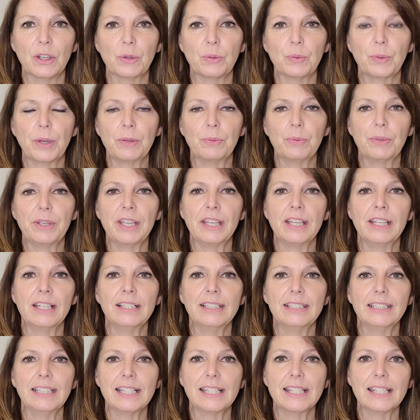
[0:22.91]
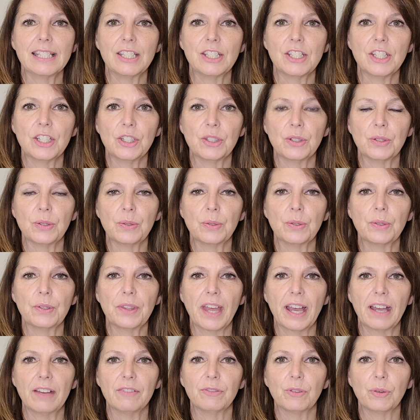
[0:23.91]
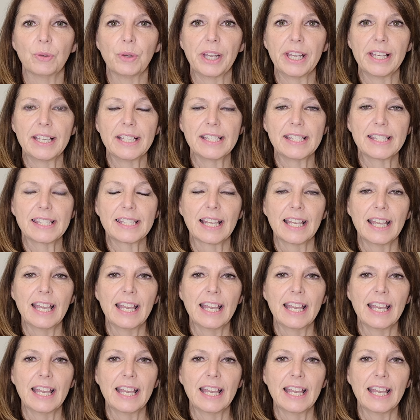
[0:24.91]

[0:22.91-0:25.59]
When we listen to that voice,